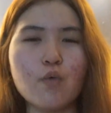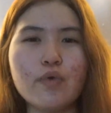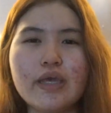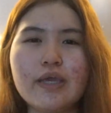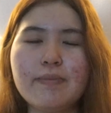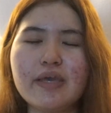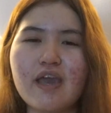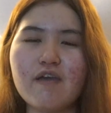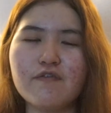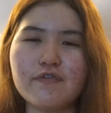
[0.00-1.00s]
we
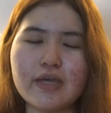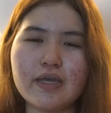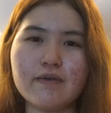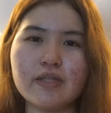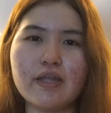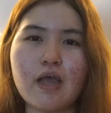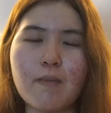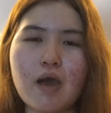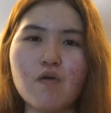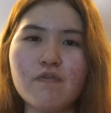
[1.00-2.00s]
became friends
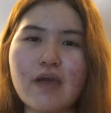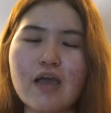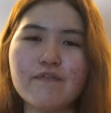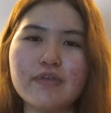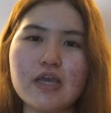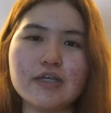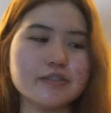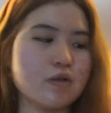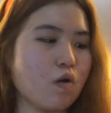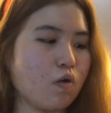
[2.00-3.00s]
about five years
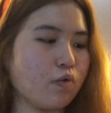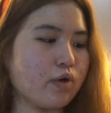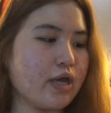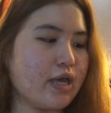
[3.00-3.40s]
ago